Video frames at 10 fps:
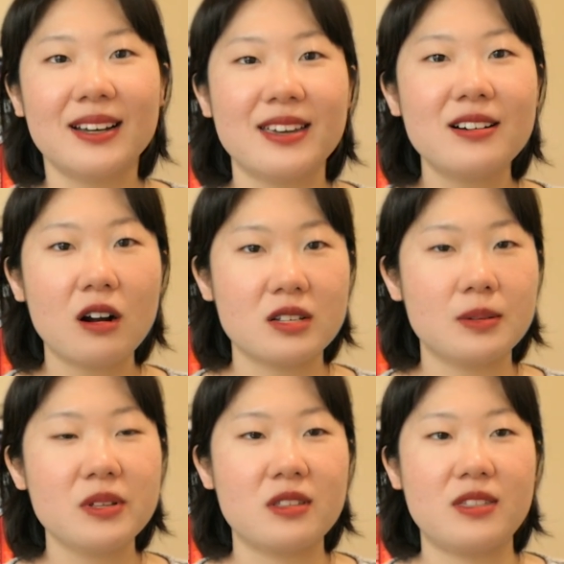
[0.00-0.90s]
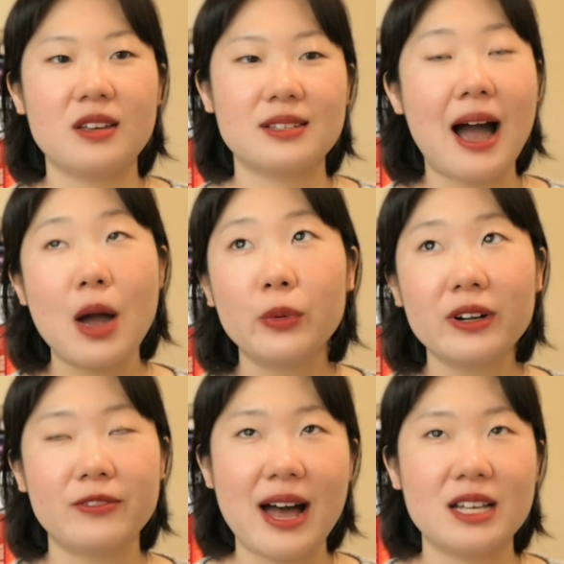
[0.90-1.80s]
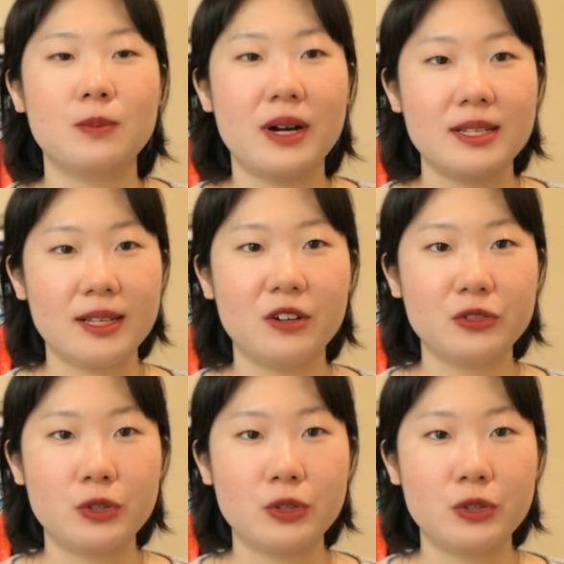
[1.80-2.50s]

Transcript: Here are some of the things I would have asked myself